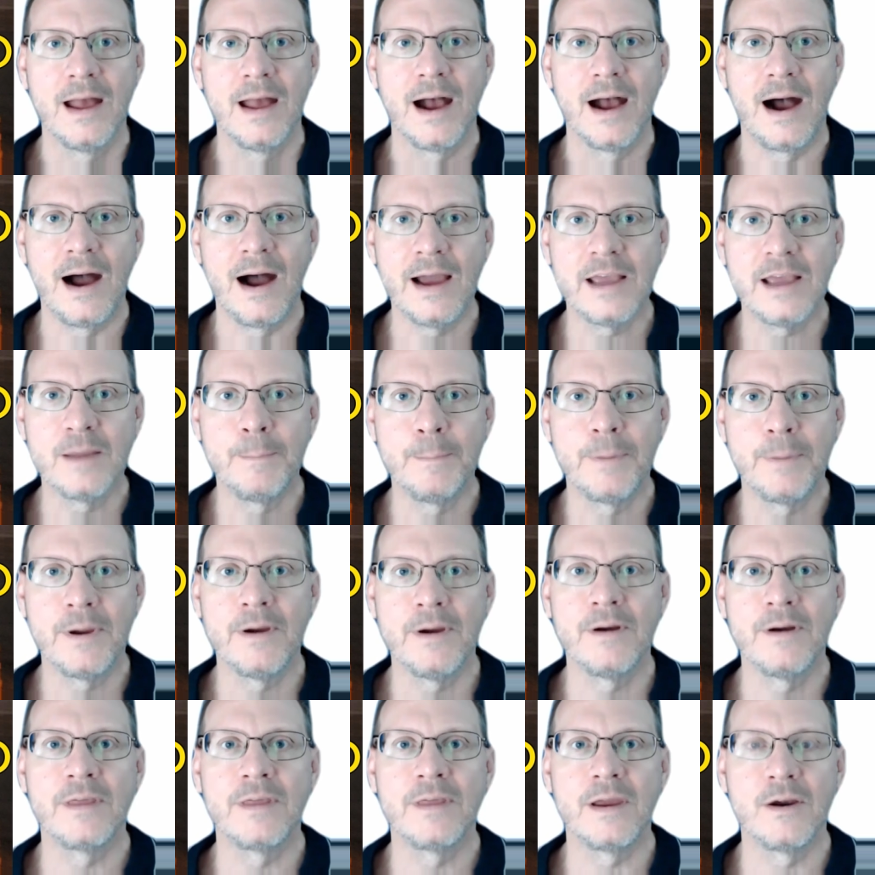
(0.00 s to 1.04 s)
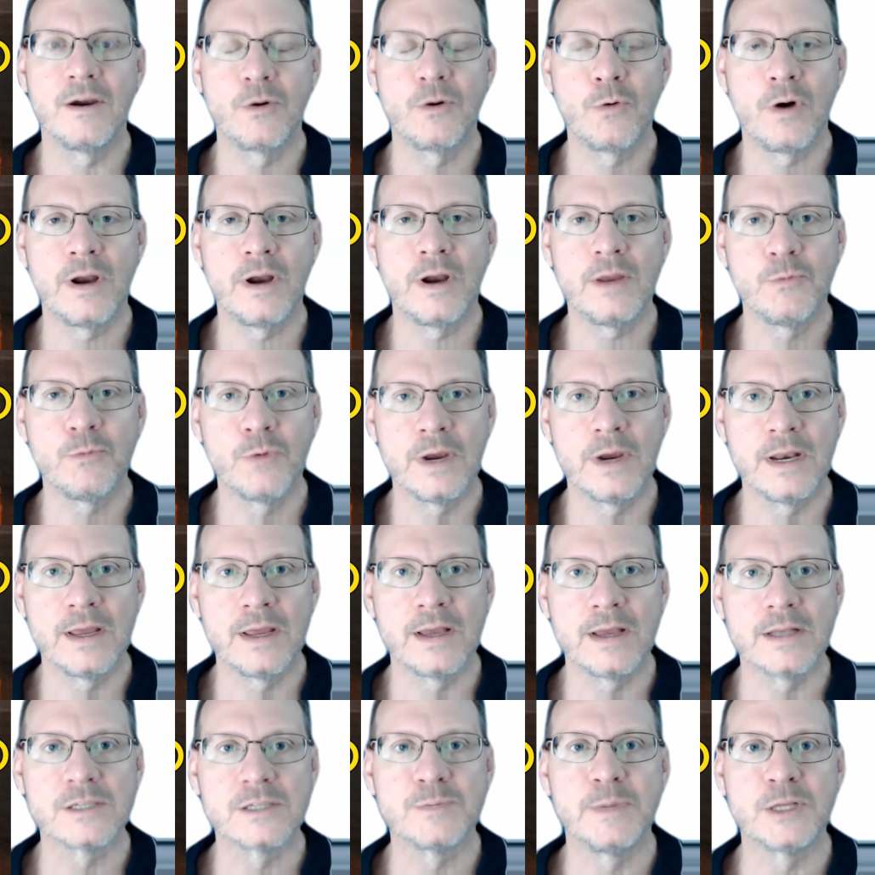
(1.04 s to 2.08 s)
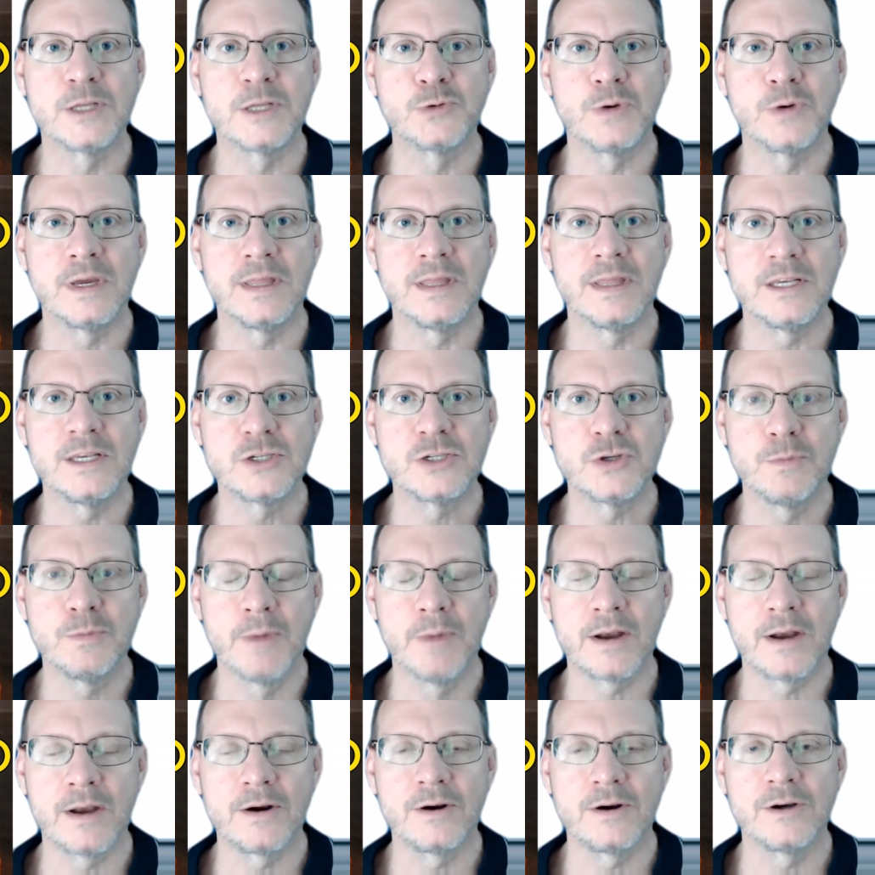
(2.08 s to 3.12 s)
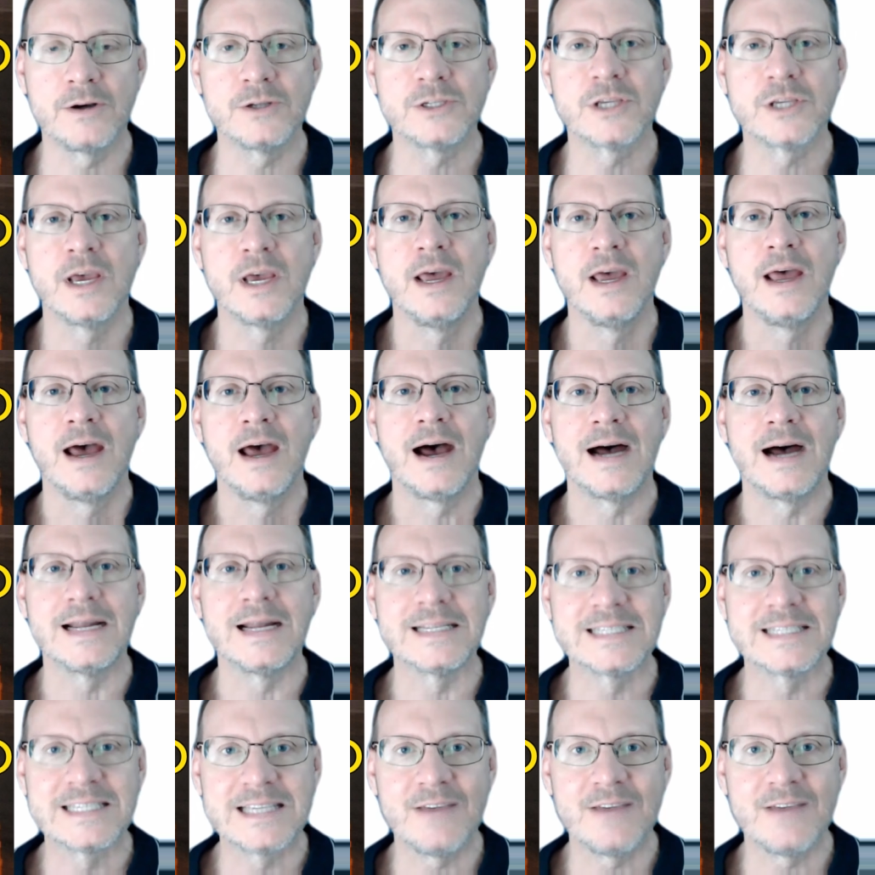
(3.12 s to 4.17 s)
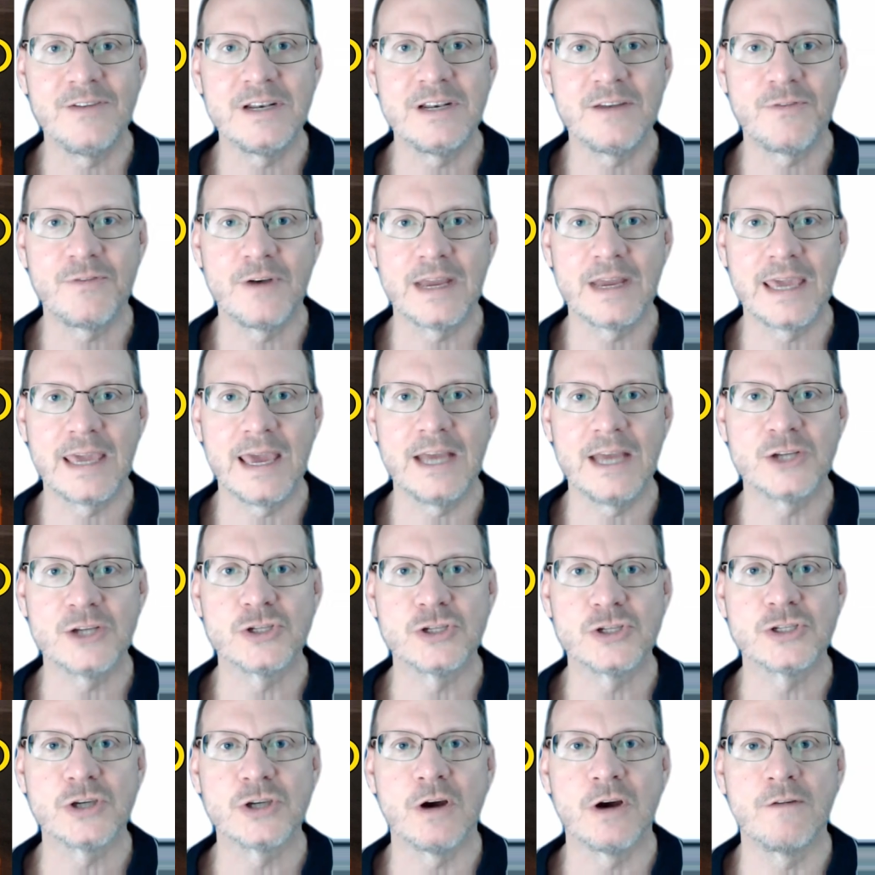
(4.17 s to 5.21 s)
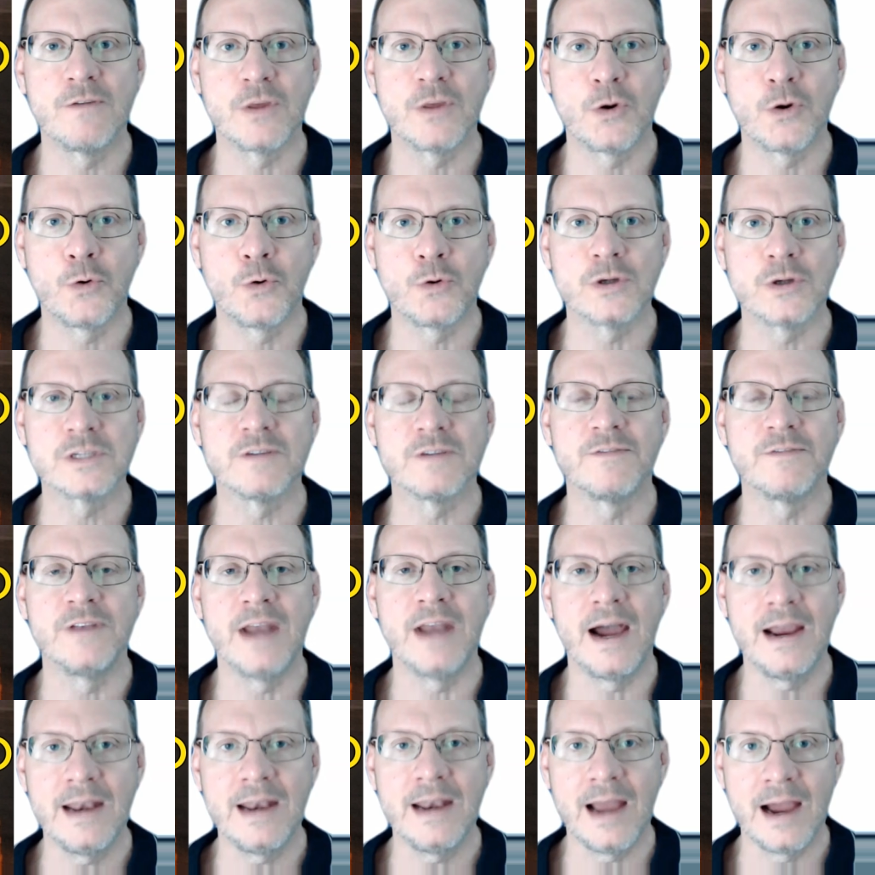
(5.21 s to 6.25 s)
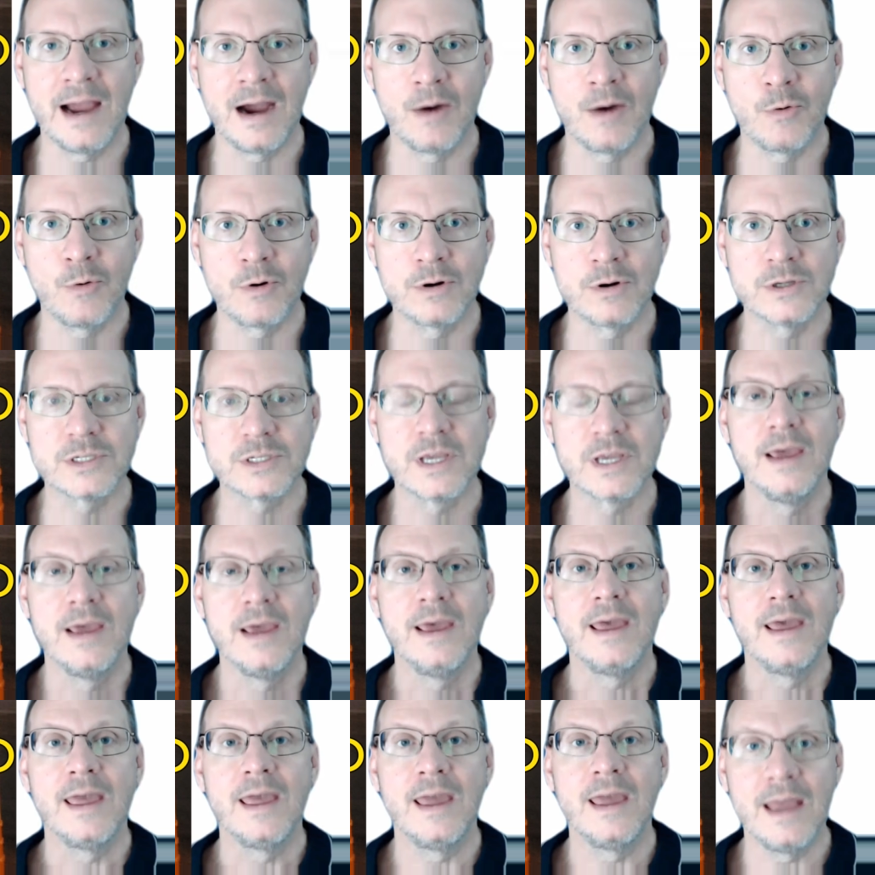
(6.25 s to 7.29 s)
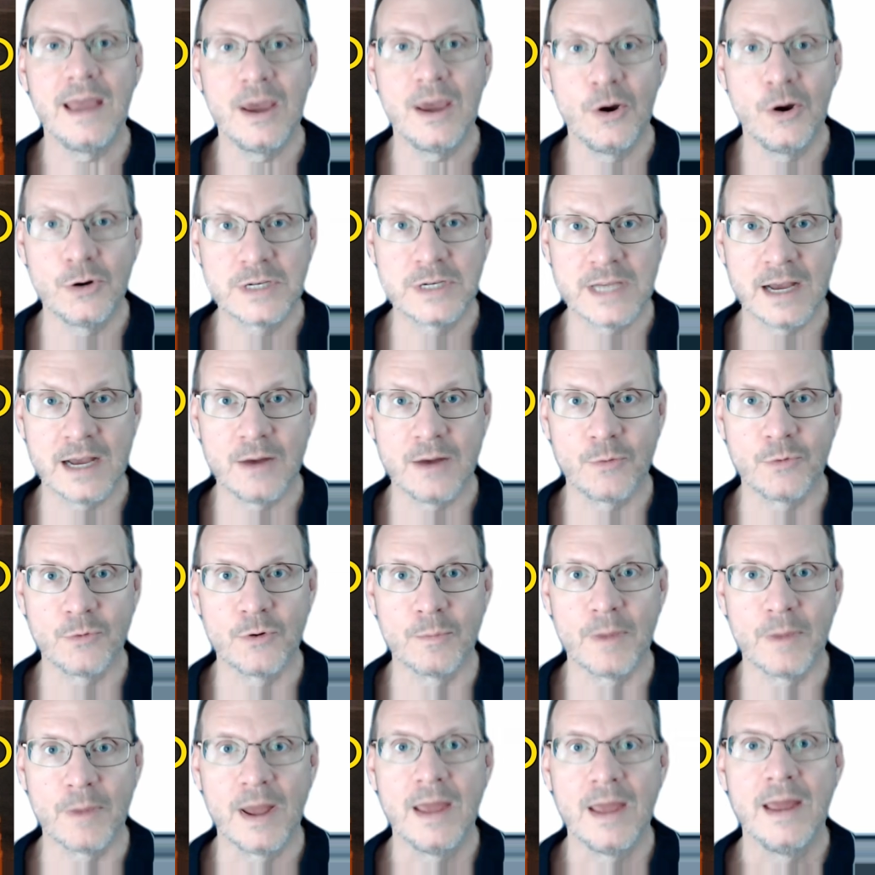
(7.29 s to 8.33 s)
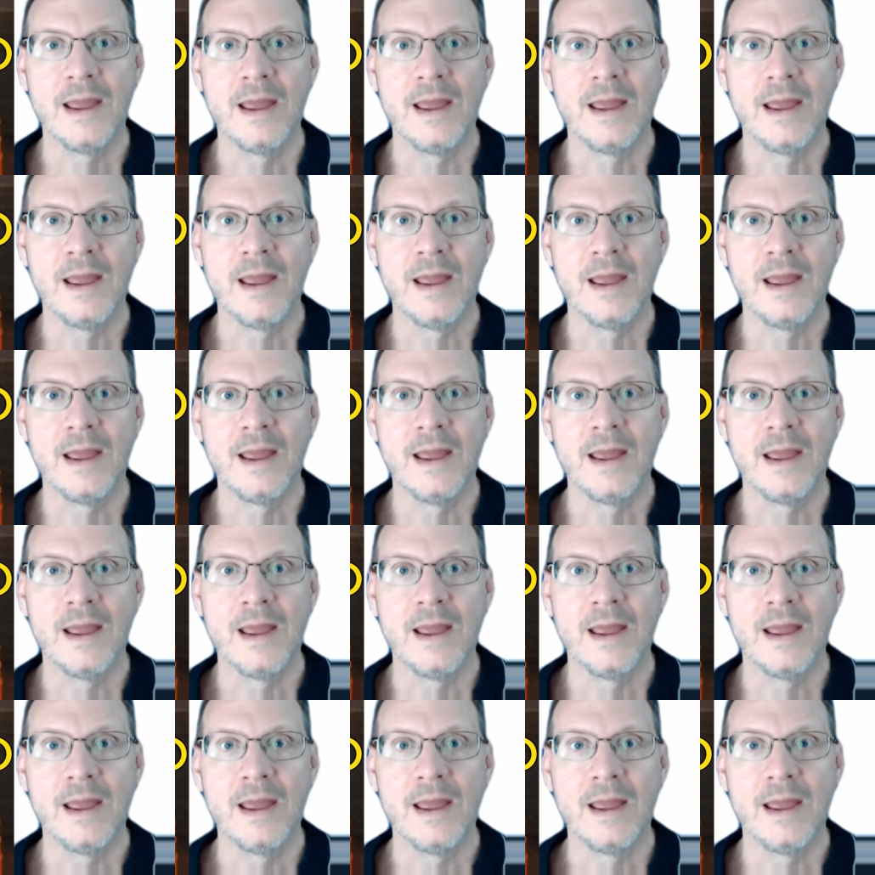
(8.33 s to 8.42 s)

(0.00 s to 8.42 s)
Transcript: I compared the air quality readings between these two monitors on 7 different occasions over the course of 9 hours in a hotel room,